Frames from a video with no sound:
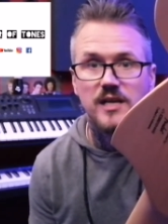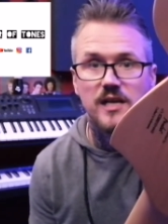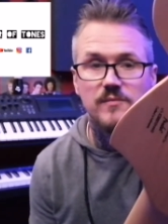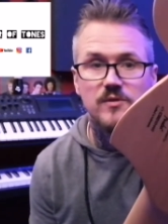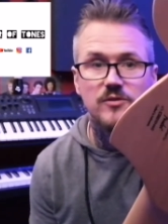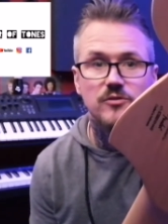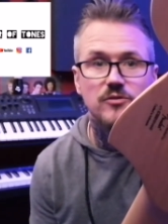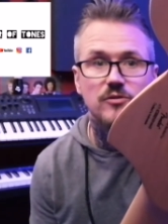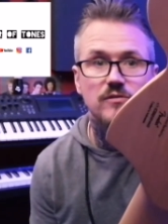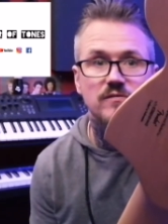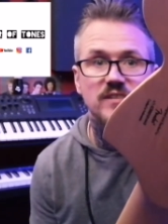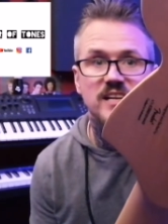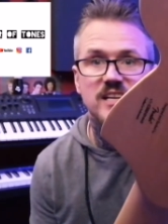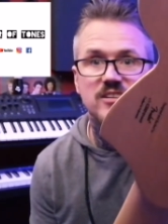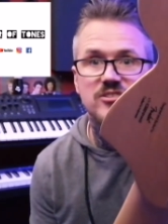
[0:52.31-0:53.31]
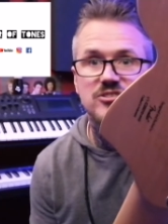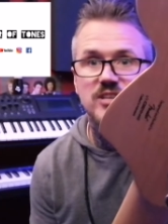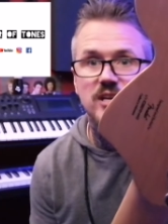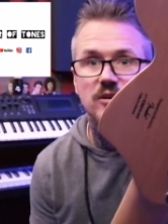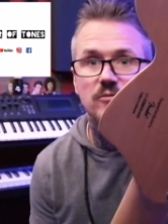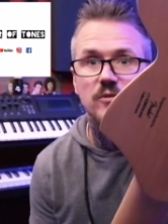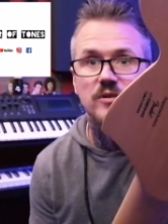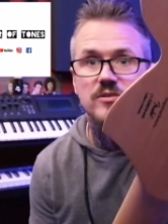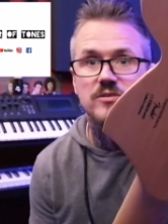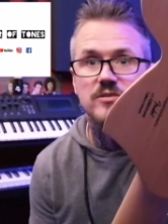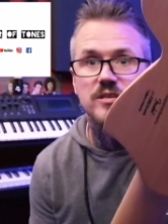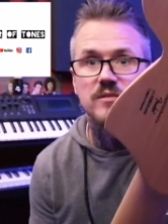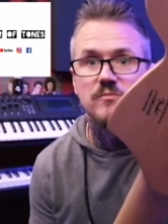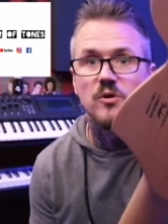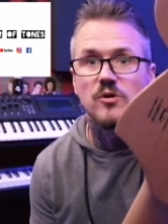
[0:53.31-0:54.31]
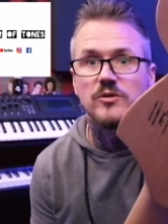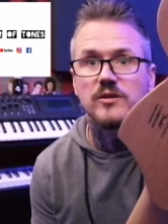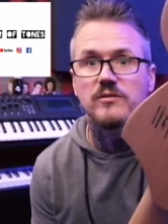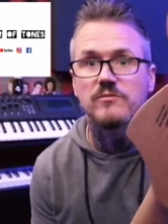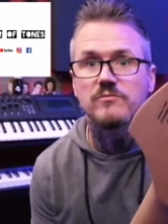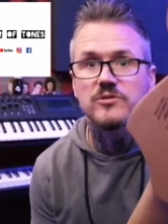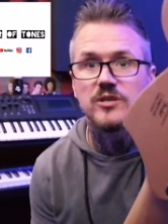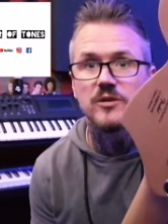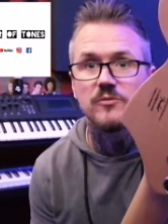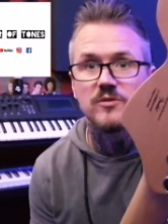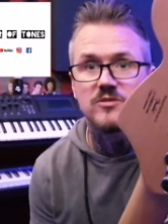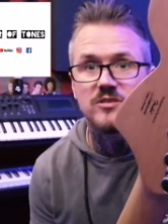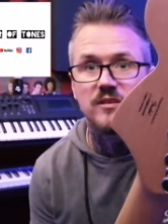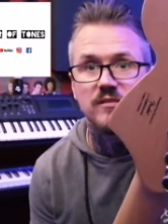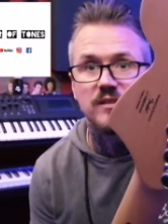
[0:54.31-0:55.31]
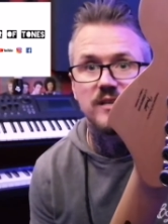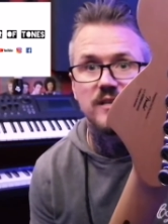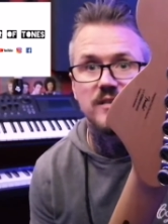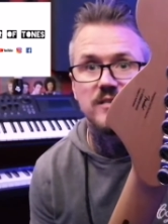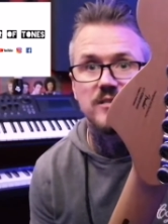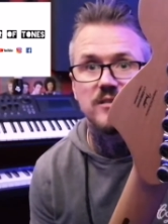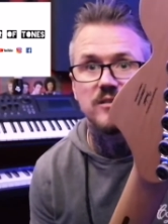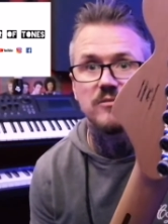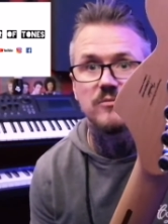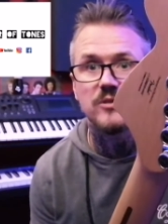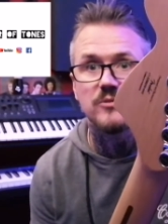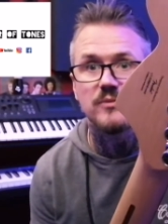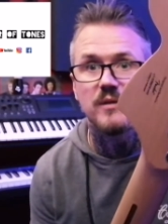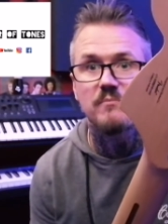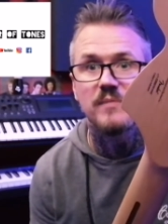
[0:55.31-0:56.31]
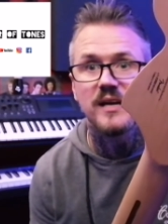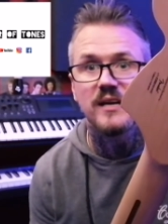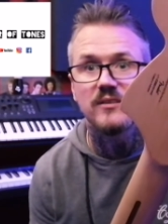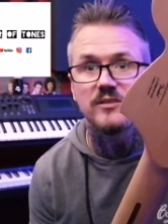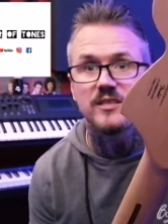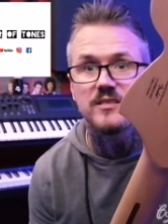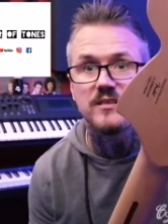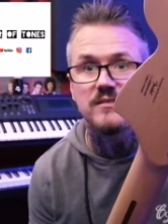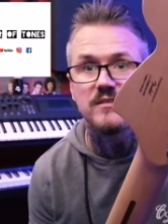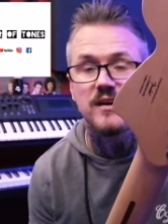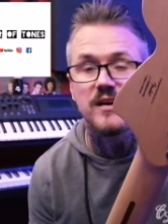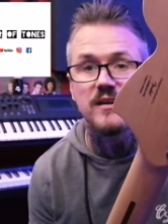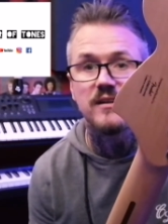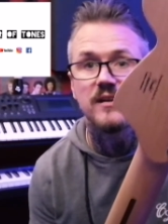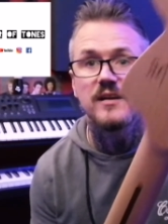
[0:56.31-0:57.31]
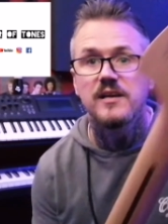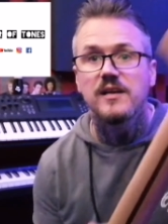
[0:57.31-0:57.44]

Um, they do vintage style ones and modern sort of ones like these, which went better than this guitar.